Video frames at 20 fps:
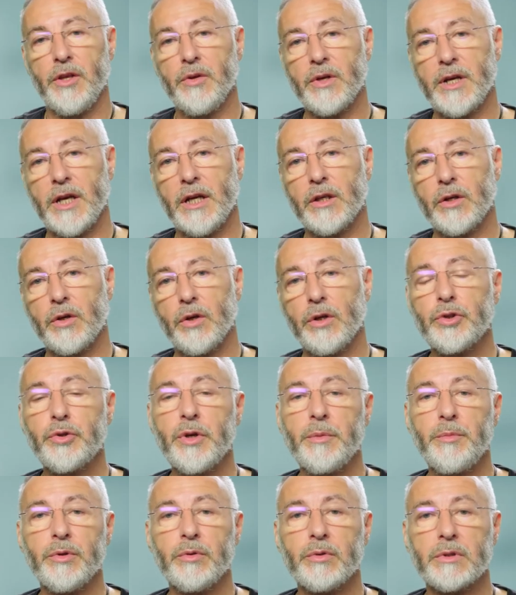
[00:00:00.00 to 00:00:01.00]
You can
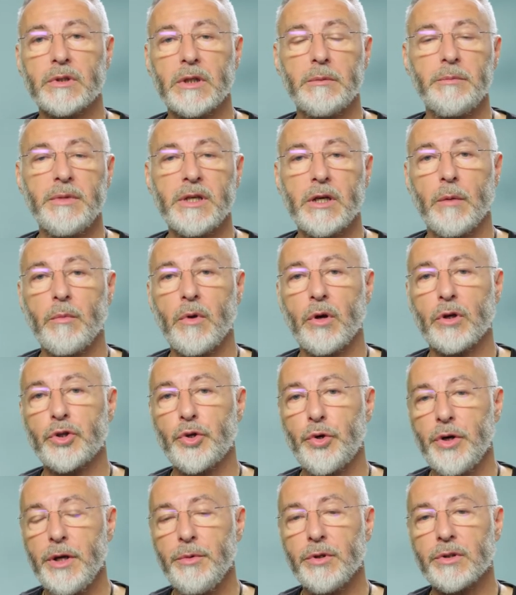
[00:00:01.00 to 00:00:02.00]
contribute and become
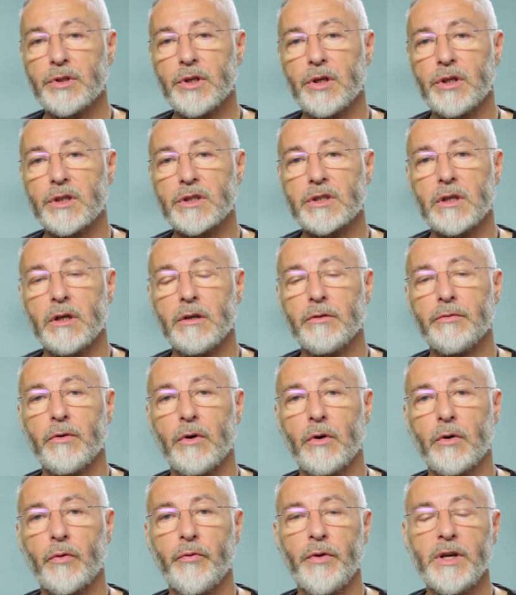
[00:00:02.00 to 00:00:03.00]
contributors of
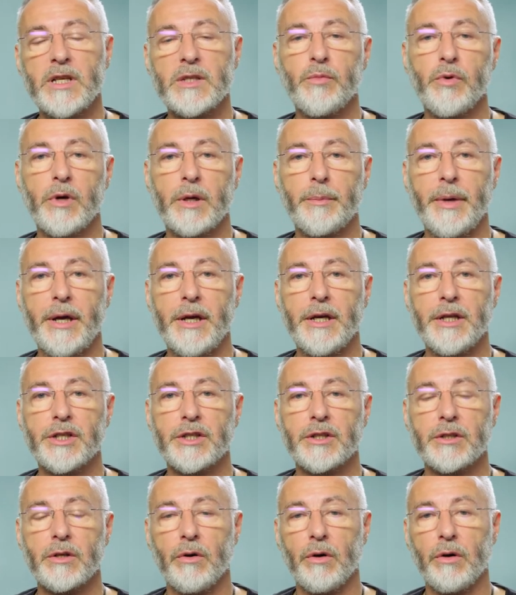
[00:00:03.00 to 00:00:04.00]
our Facebook
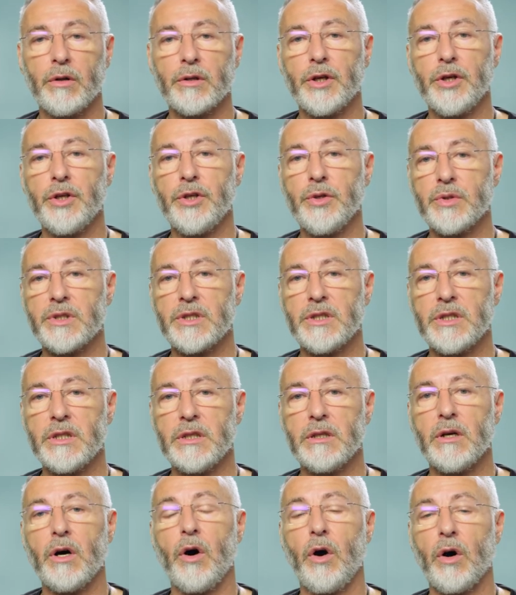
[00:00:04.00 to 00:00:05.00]
page called U C
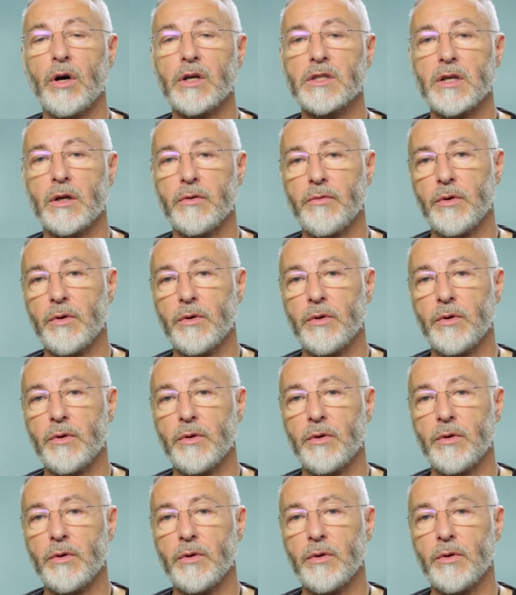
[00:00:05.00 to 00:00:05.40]
Orca Sans